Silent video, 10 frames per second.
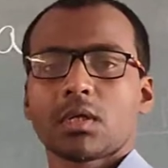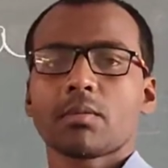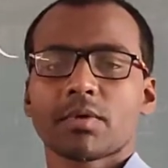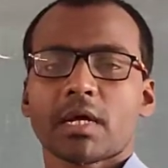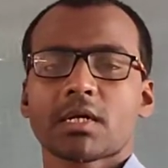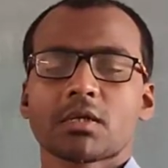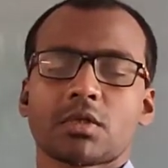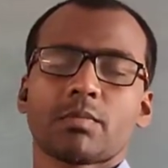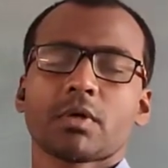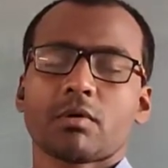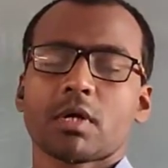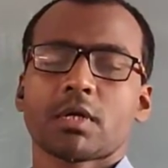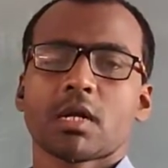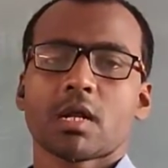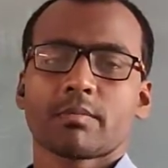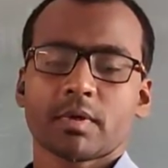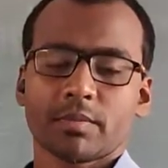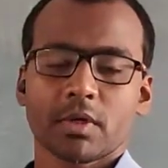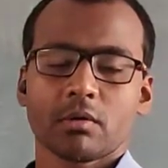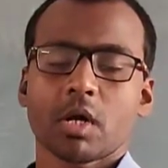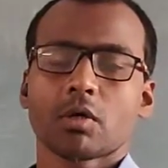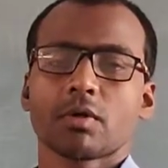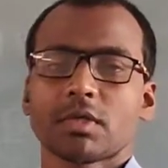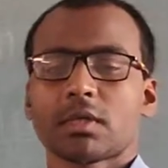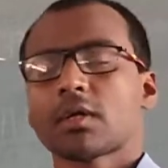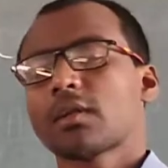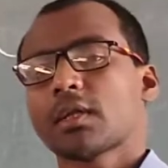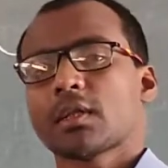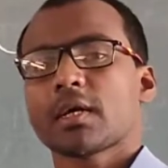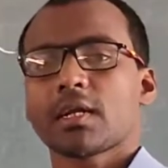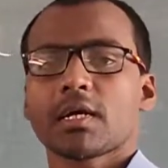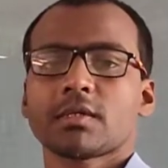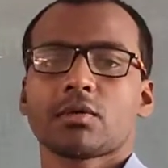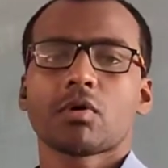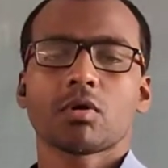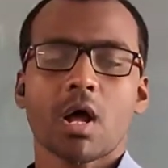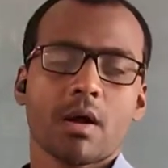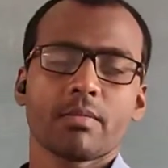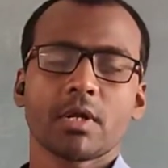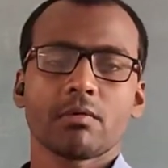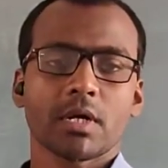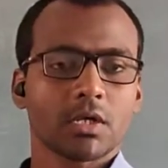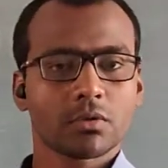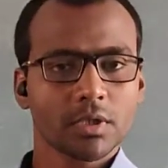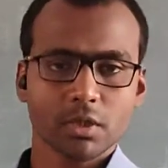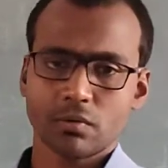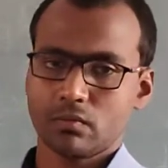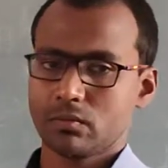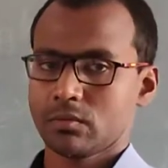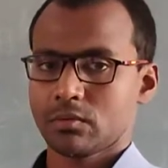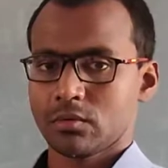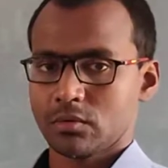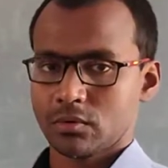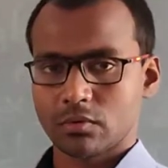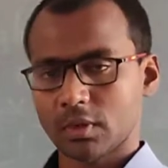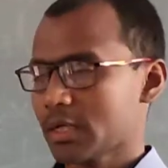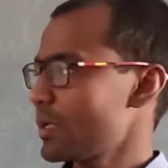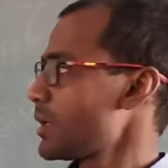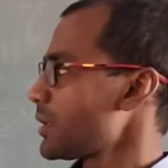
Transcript: If diagonals of a quadrilateral are perpendicular to each other, then the area is equal to half D1 into D2. Okay.